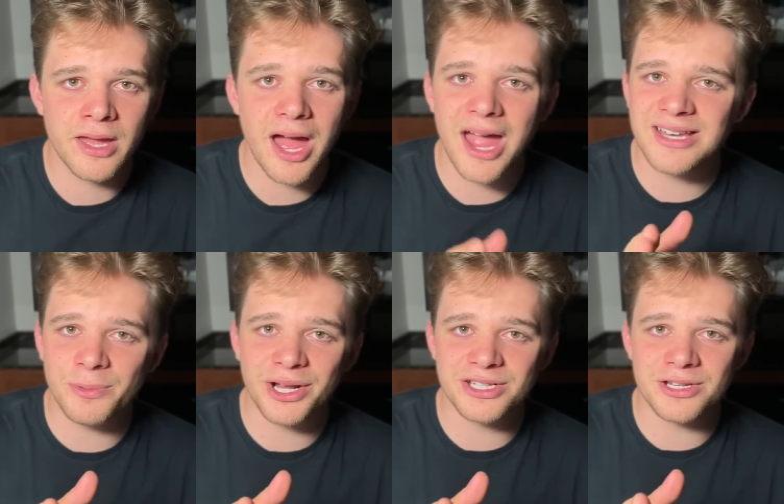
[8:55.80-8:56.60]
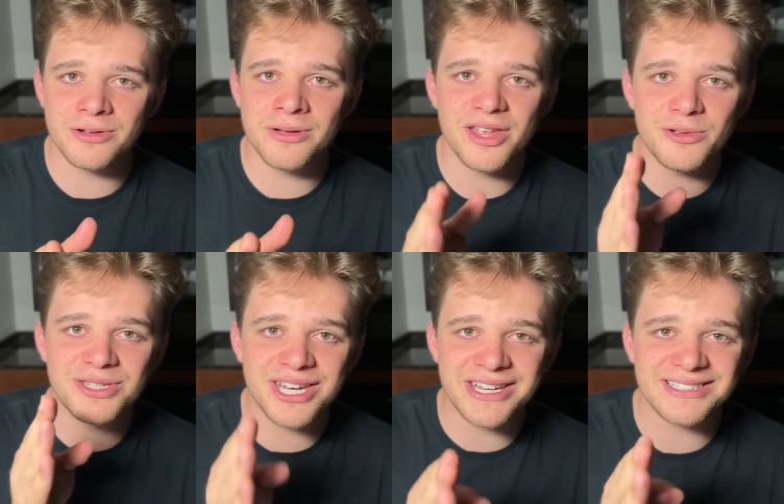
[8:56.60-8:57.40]
I hate to break it to you, you
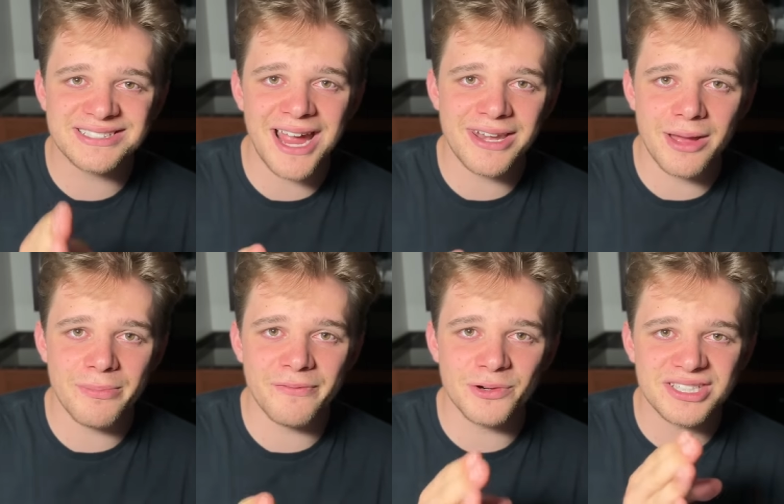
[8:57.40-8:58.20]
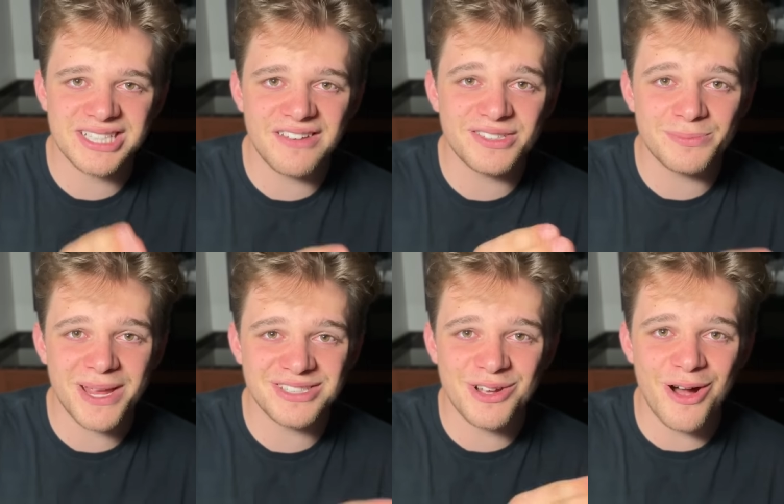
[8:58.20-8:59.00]
didn't sign up for a Safe
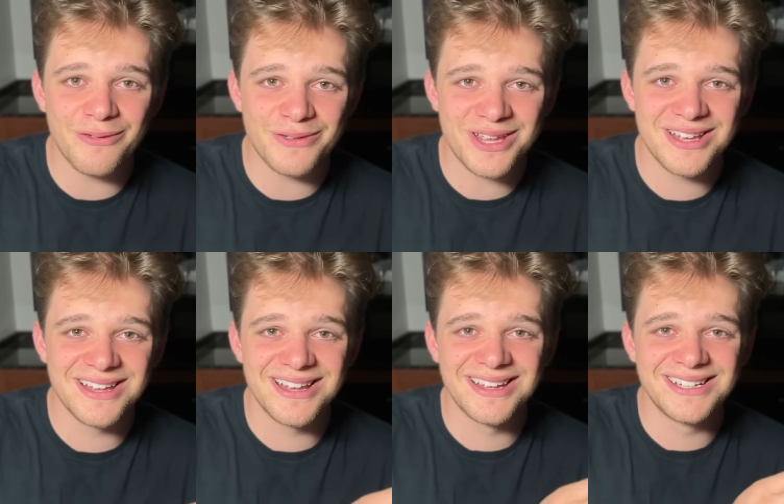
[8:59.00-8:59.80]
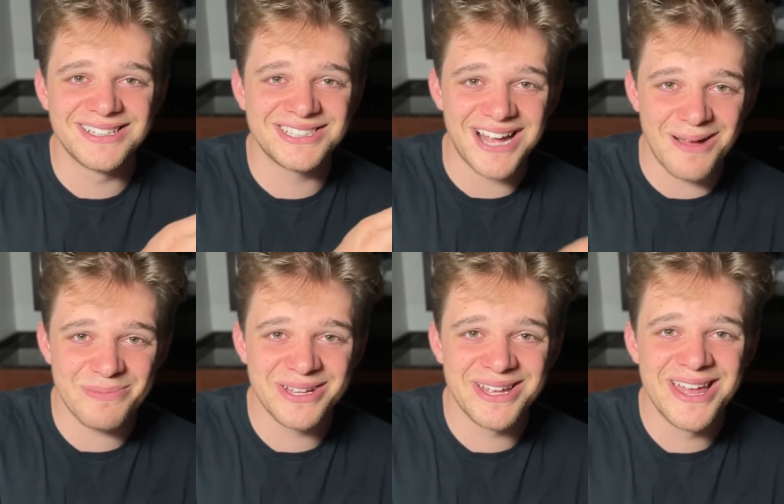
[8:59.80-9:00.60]
Space coffee shop
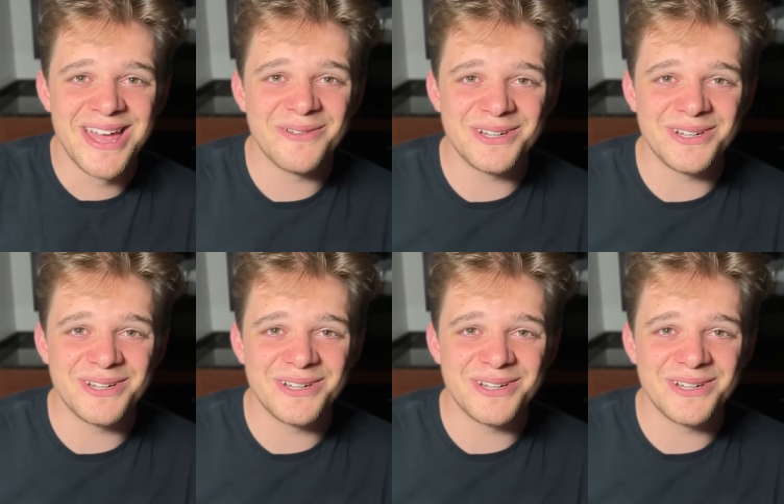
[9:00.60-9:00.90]
when